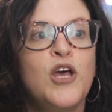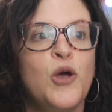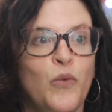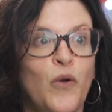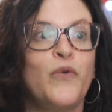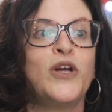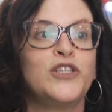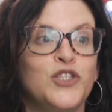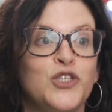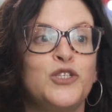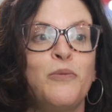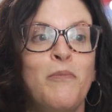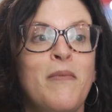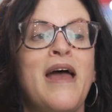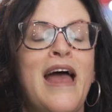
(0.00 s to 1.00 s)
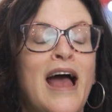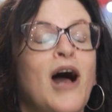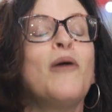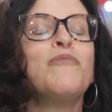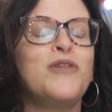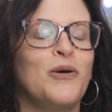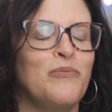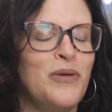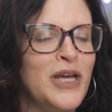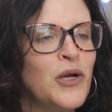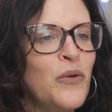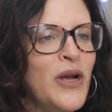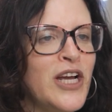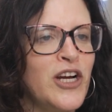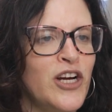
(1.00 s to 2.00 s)
We want to help them be
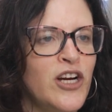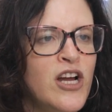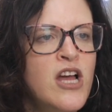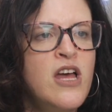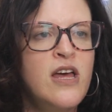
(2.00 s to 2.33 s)
quicker.